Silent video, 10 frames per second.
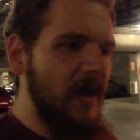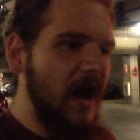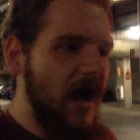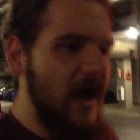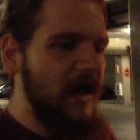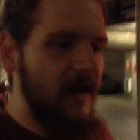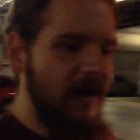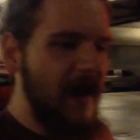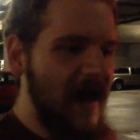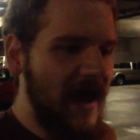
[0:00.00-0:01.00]
I
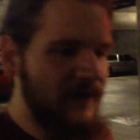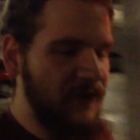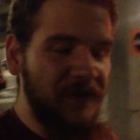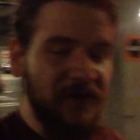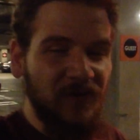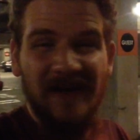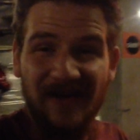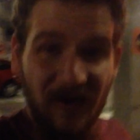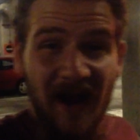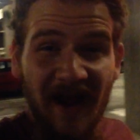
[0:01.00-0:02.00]
had
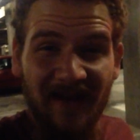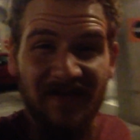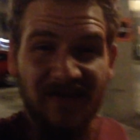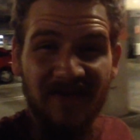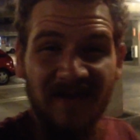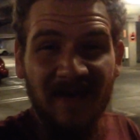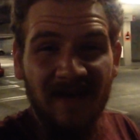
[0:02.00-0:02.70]
3 rides,